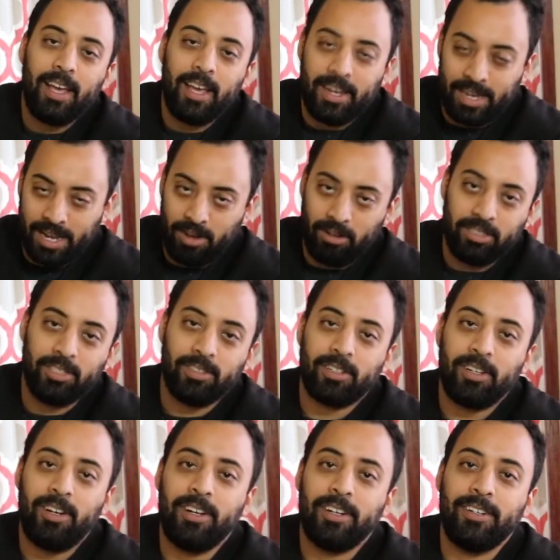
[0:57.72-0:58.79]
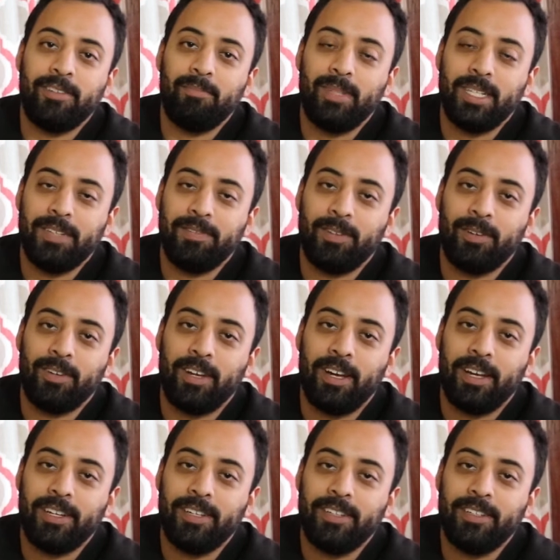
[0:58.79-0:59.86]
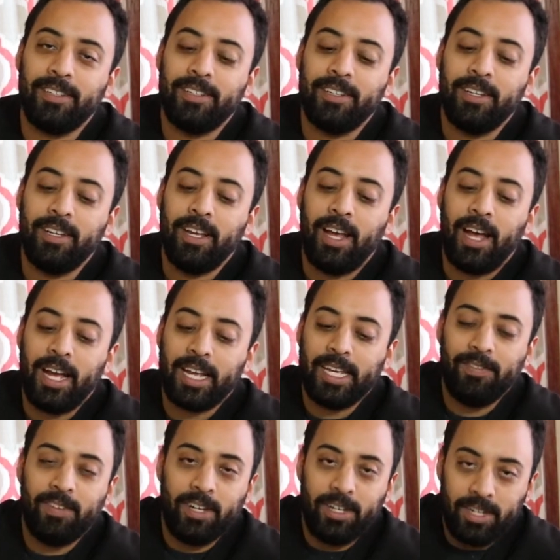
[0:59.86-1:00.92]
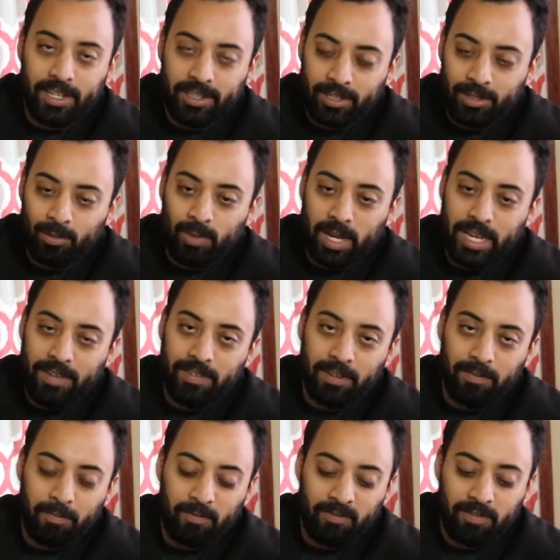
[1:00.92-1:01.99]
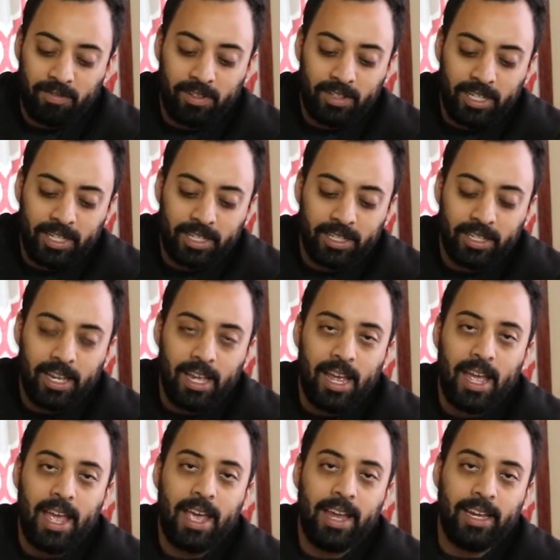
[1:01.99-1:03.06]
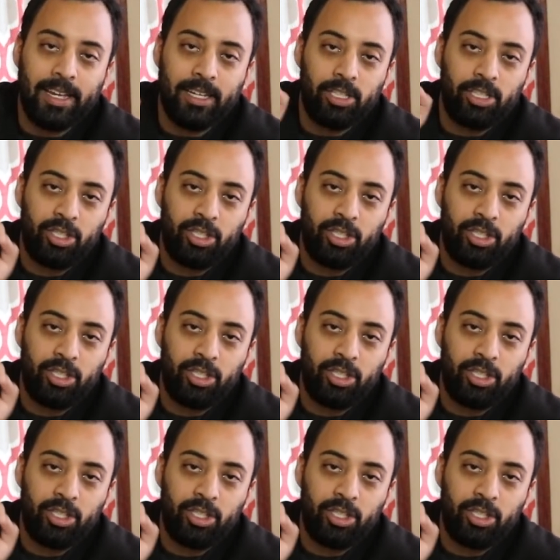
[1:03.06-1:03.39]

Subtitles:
And now it's your card, believe it or not. I give it another wave and a flick, and it